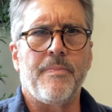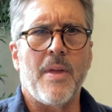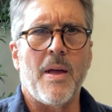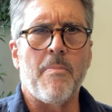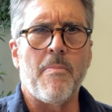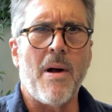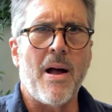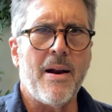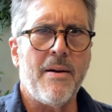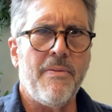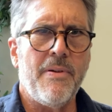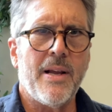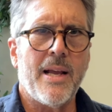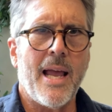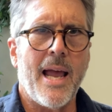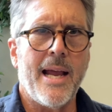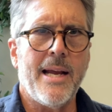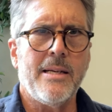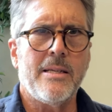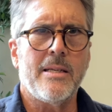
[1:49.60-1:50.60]
a
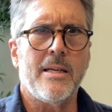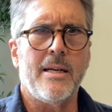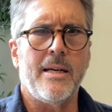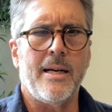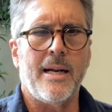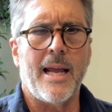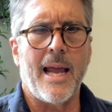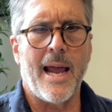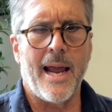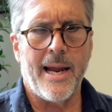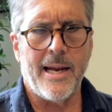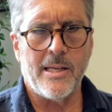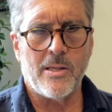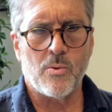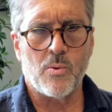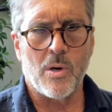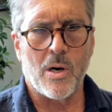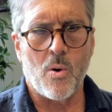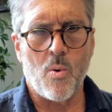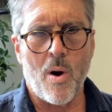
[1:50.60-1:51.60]
modification
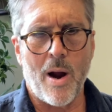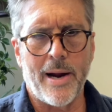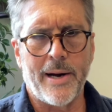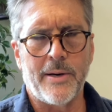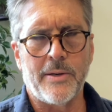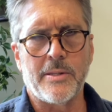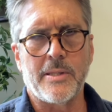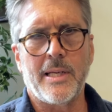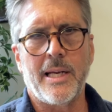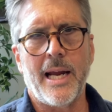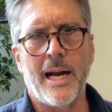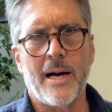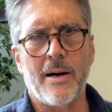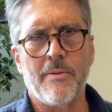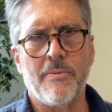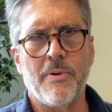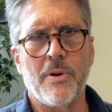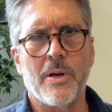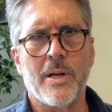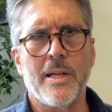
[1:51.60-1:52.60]
case requires
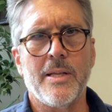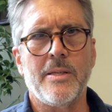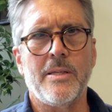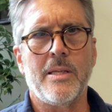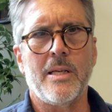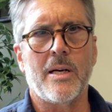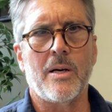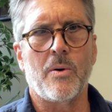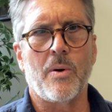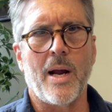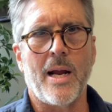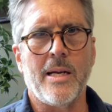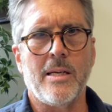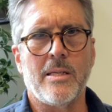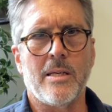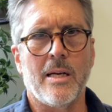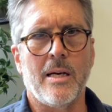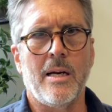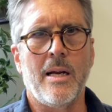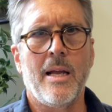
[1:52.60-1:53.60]
careful
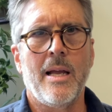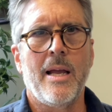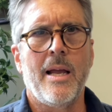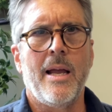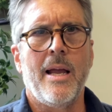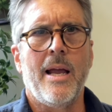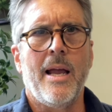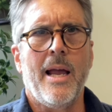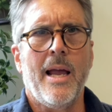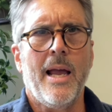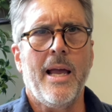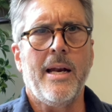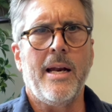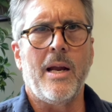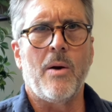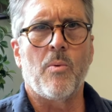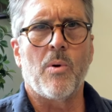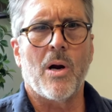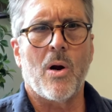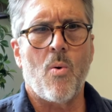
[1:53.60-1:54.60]
consideration, and
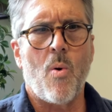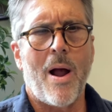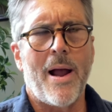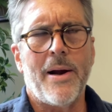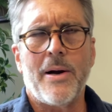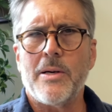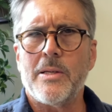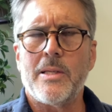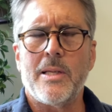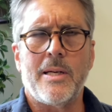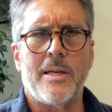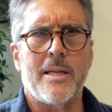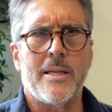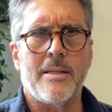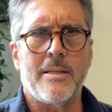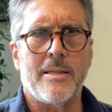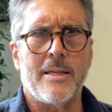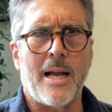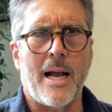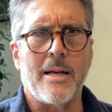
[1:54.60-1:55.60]
it requires a
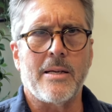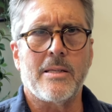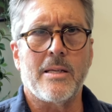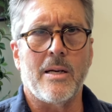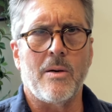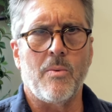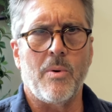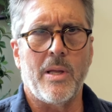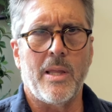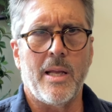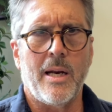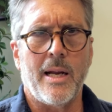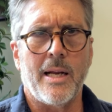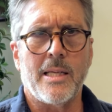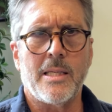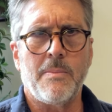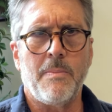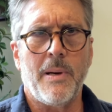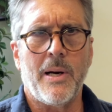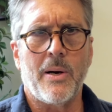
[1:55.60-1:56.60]
discussion with an
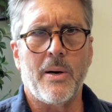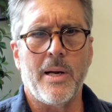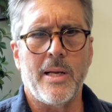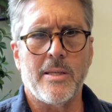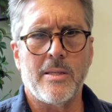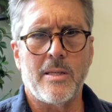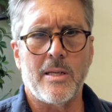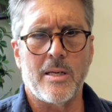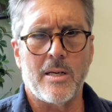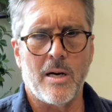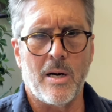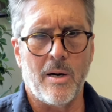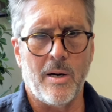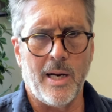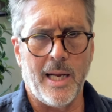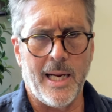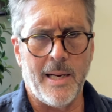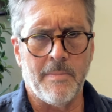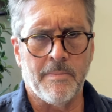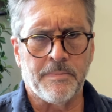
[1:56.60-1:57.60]
experienced
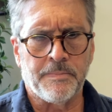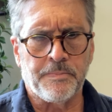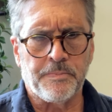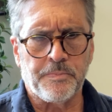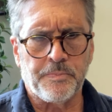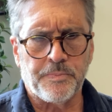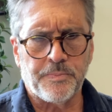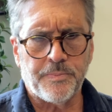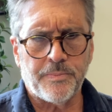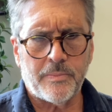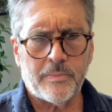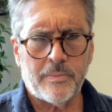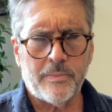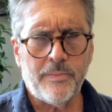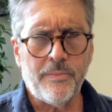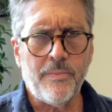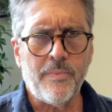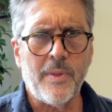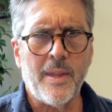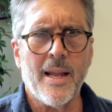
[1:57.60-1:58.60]
attorney.
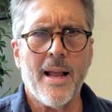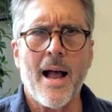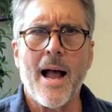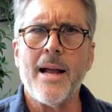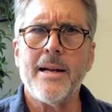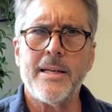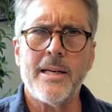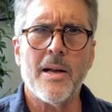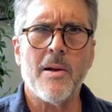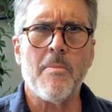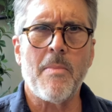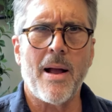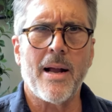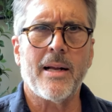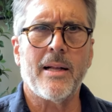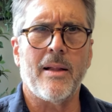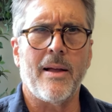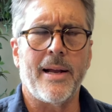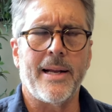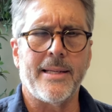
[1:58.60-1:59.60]
I tell my
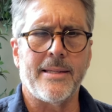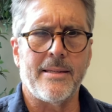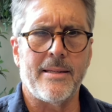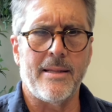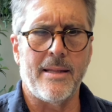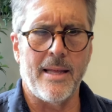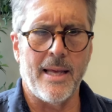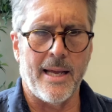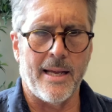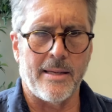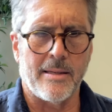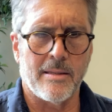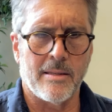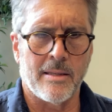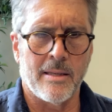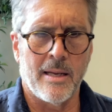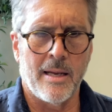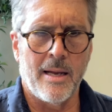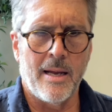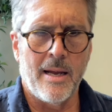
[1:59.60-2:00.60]
clients this: